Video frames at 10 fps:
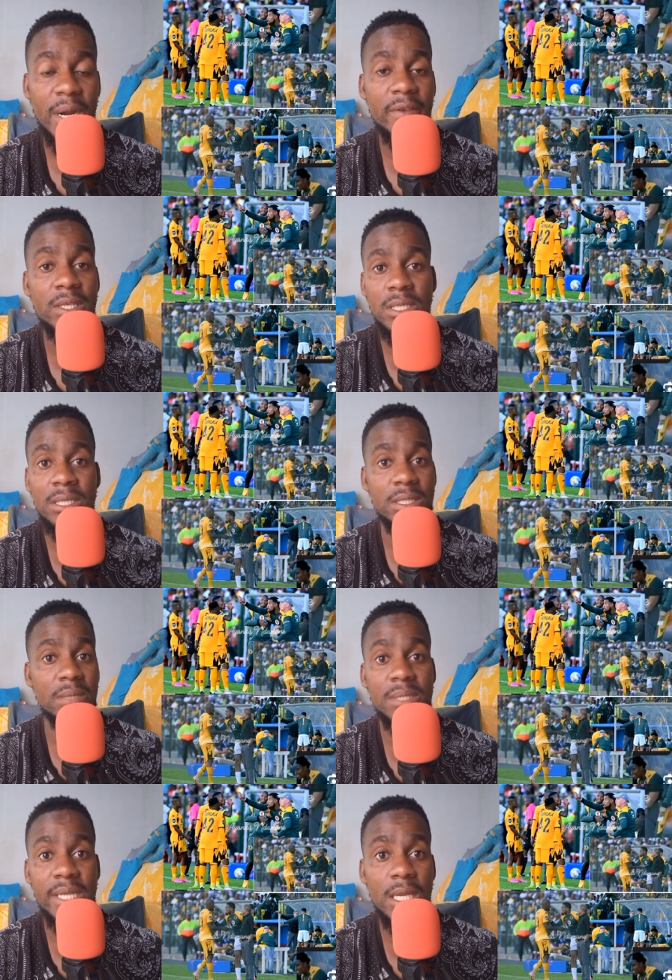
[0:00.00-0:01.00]
Pirates. It
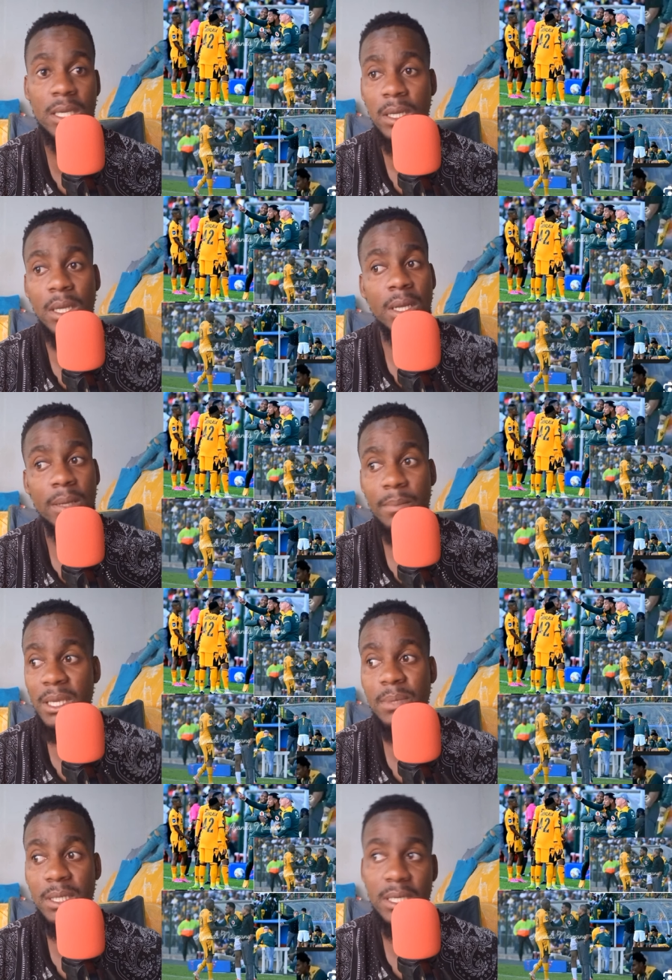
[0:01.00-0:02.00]
seems like
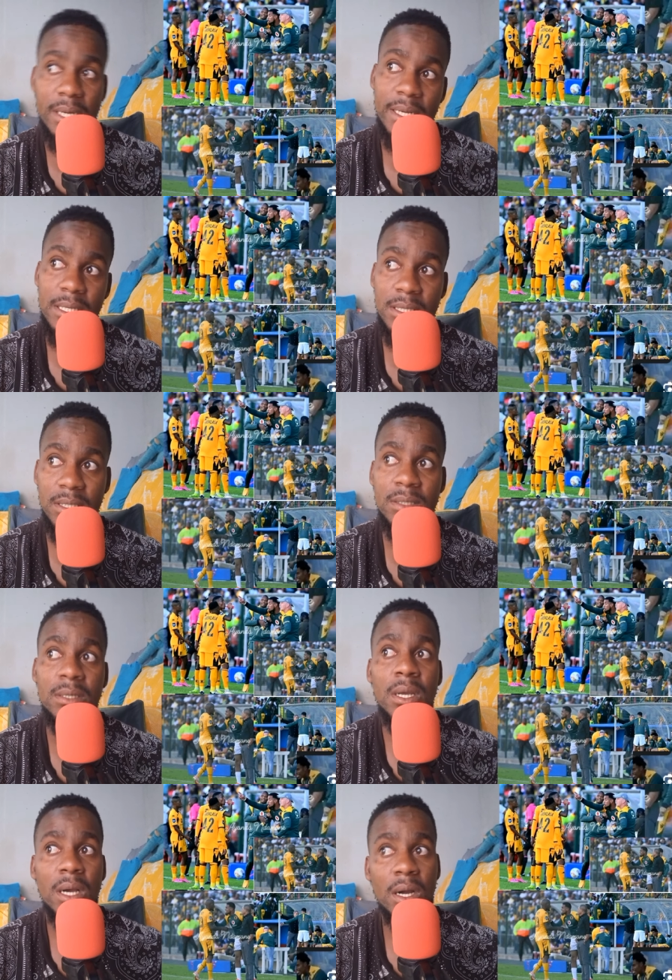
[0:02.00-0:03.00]
maybe he didn't
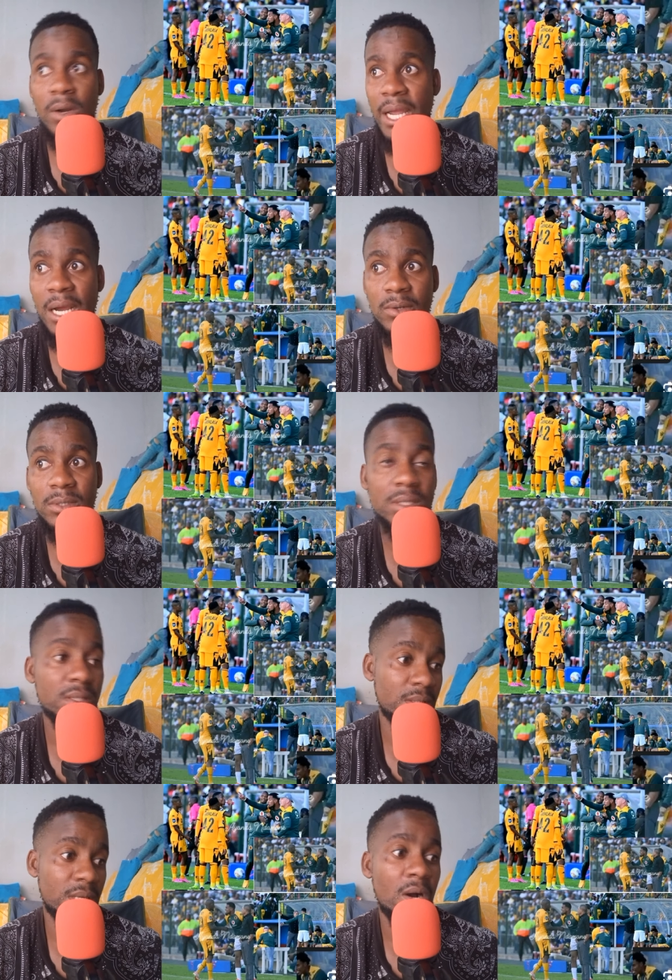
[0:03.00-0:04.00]
listen or
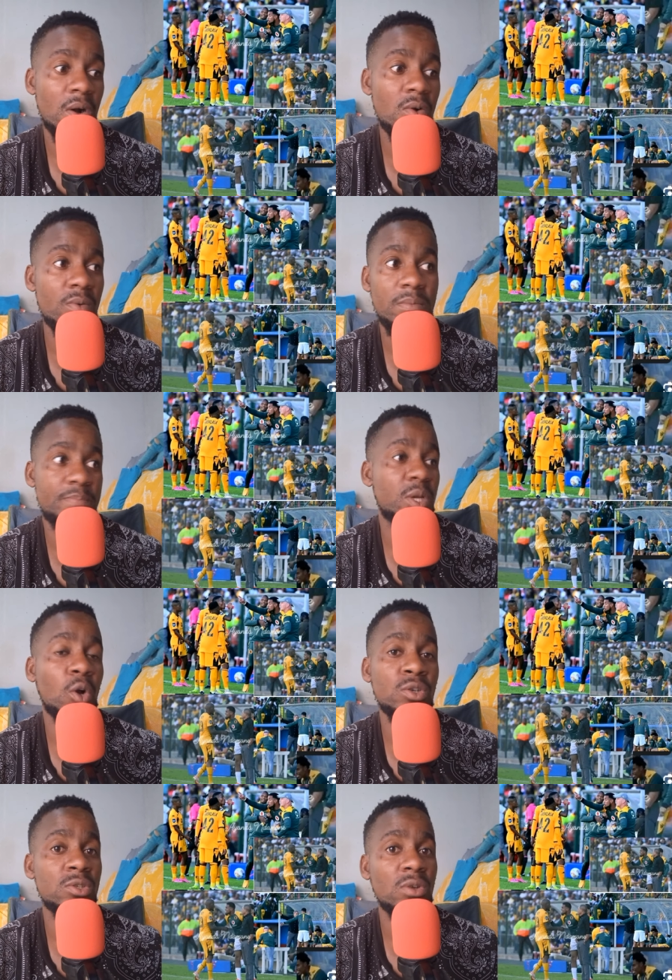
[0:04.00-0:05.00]
else now
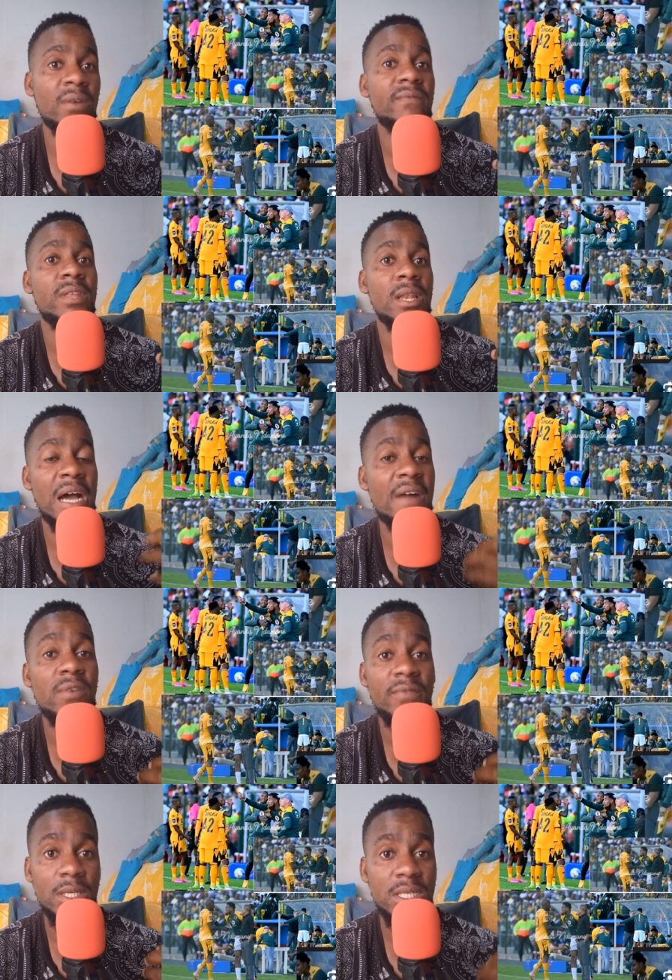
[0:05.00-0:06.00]
because of the
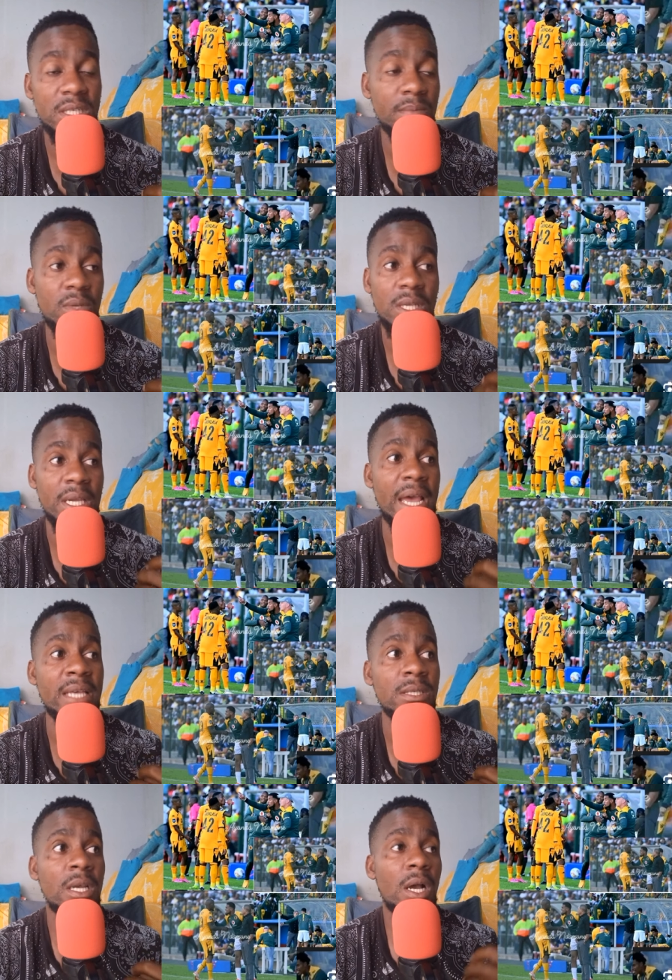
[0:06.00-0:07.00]
love of the team he
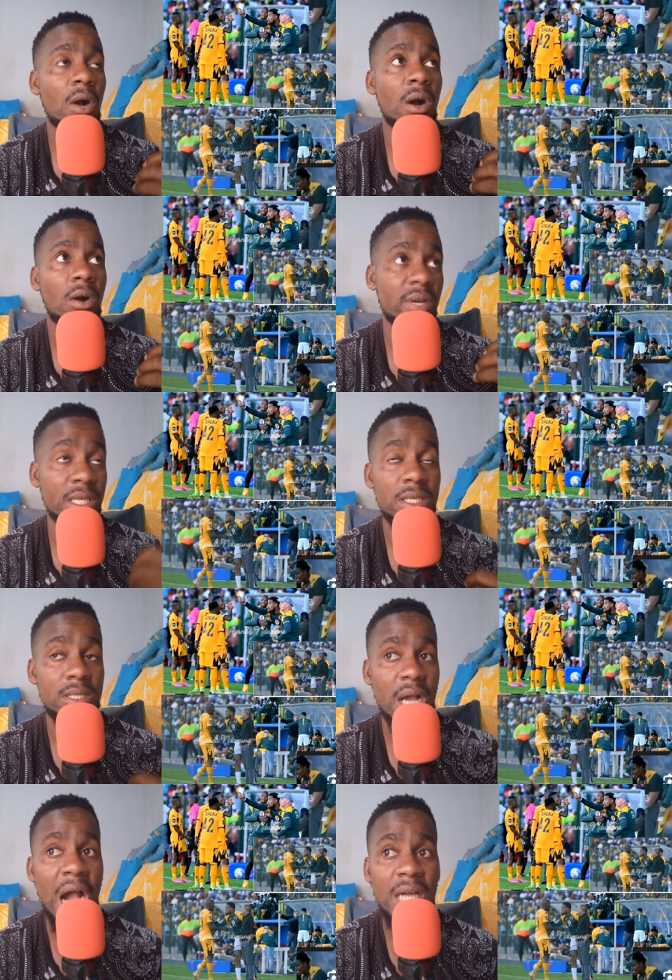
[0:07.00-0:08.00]
has uh, on
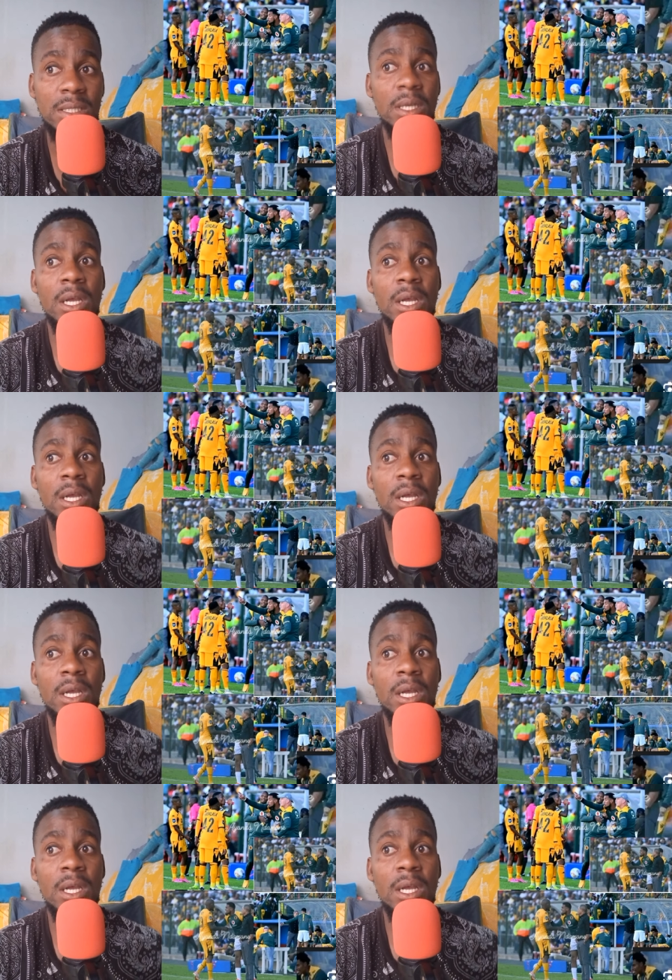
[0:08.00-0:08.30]
his heart